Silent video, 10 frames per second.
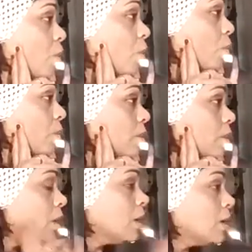
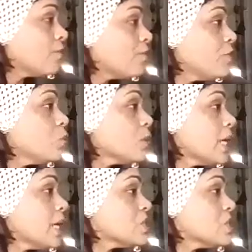forward a few
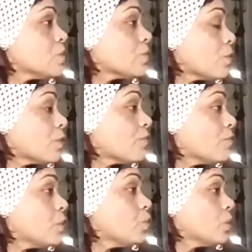kgs or a
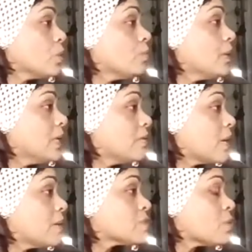few,
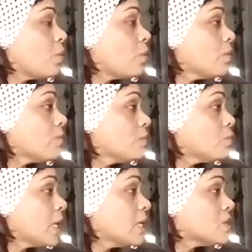milligrams or a
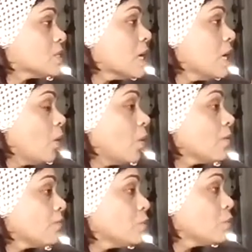few kgs
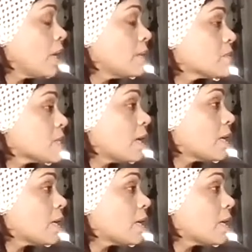or a few grams